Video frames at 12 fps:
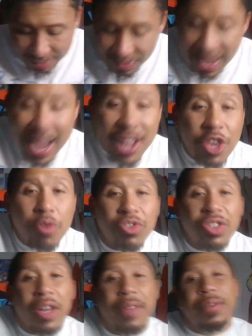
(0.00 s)
Then you
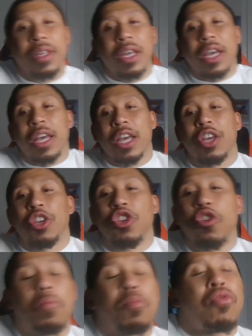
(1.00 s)

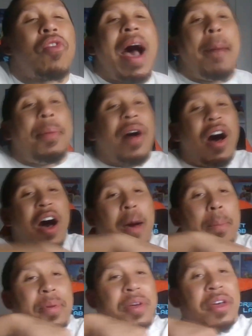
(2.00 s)
you prop up